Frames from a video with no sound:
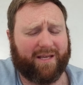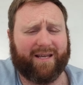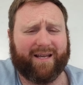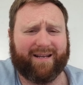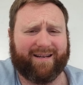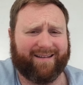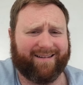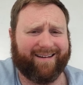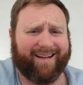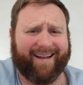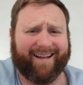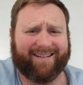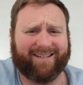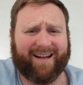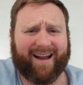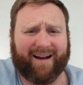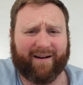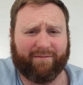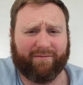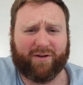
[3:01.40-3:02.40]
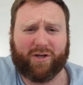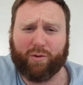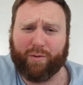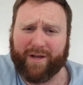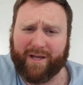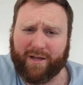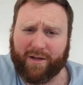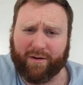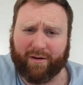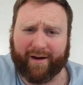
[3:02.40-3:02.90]
end, and kind of
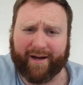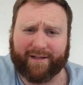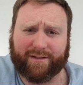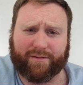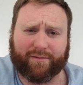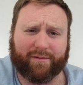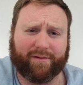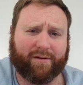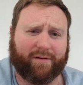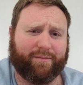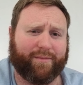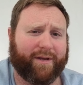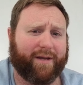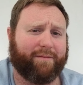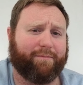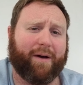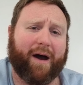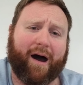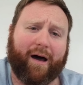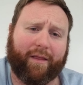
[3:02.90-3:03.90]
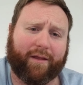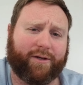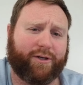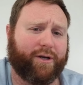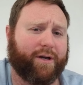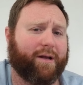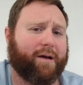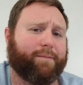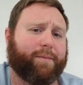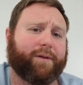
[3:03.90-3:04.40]
tweak your answer a little bit, polish
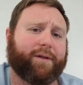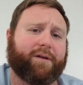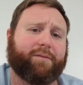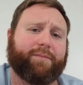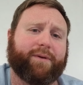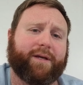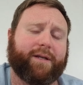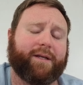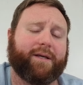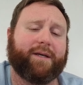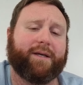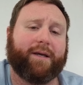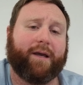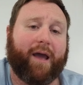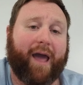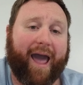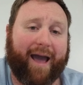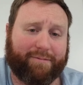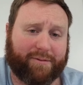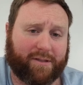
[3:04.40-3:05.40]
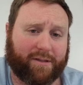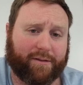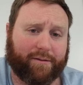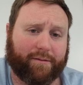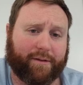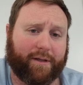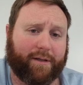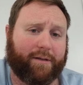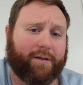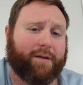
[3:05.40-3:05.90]
it up a little bit?
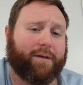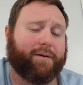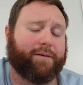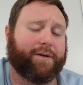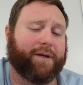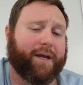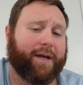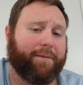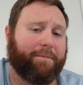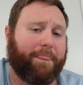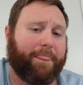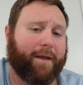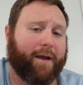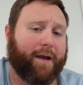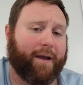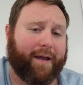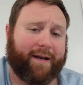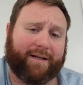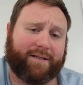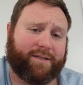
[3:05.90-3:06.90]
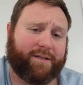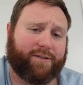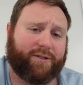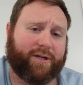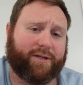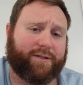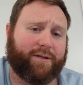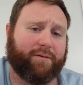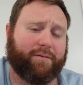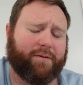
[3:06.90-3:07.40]
Absolutely. Okay, and I
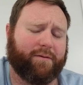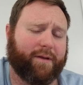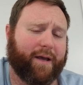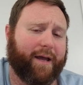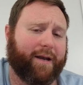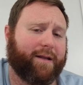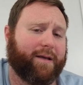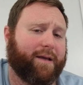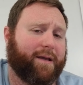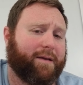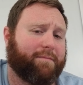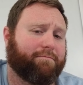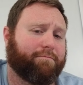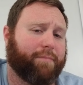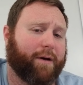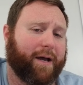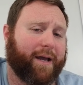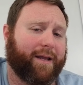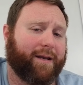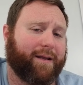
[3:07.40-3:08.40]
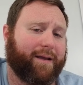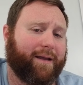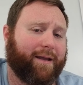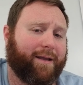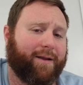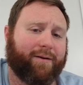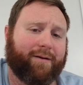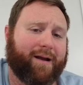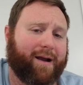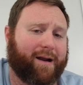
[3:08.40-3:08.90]
suggest you do that. But
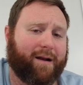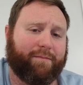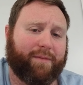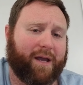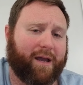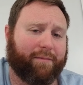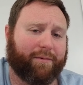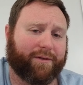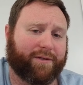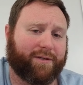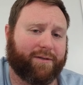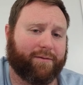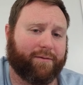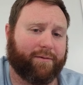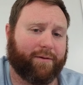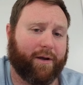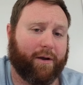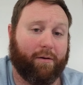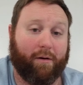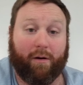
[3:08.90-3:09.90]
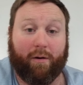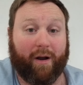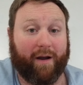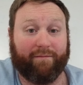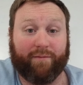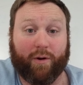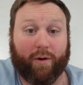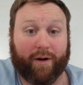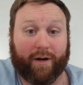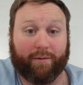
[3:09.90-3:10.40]
you're not going to be able to go, oh, I
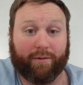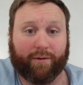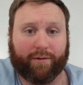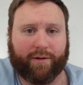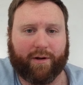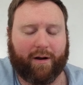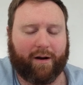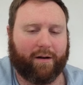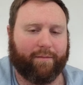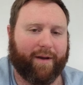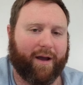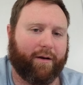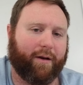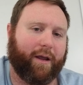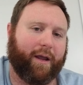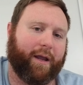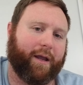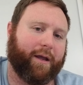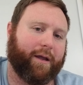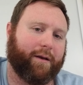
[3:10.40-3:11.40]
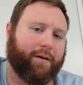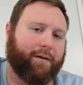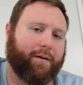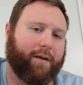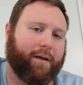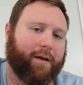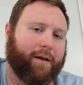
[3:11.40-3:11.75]
have no idea what they're talking about, and